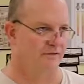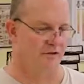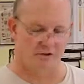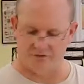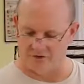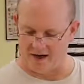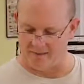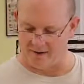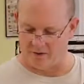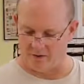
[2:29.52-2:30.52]
first
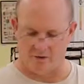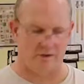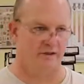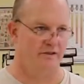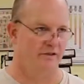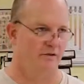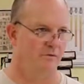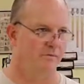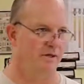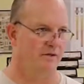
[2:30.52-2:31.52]
frame that we're going
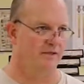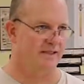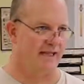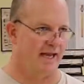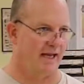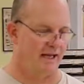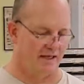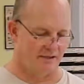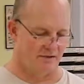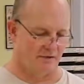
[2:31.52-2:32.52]
to build today
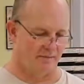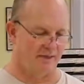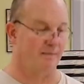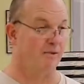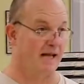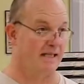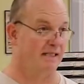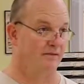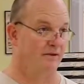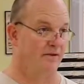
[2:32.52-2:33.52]
is going to be a
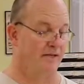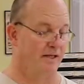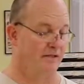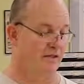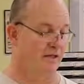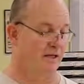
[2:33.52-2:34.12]
plastic foundation.